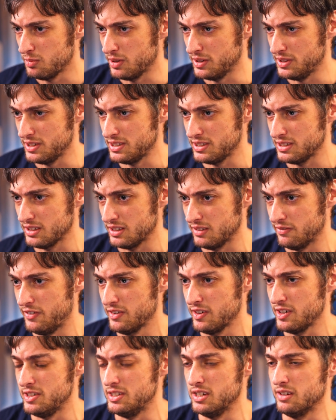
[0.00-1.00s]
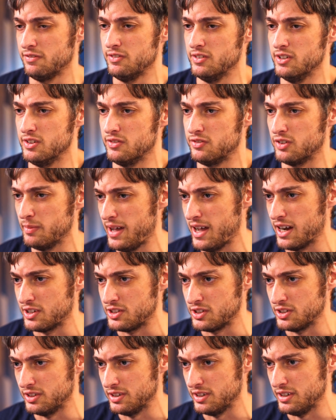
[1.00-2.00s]
but this is all very different from
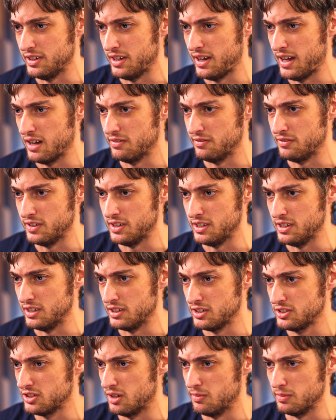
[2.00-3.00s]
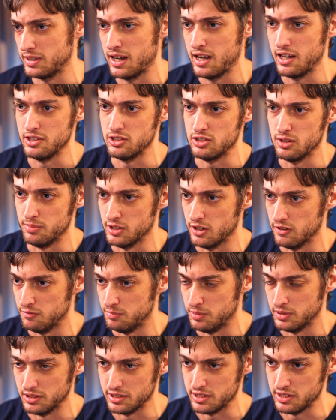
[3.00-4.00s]
actually having some concept of
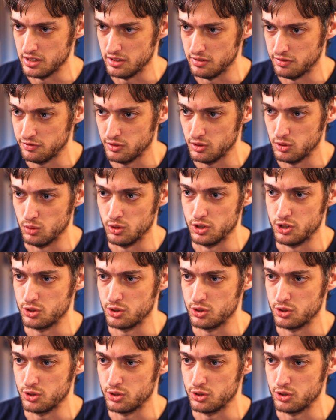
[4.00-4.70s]
belief or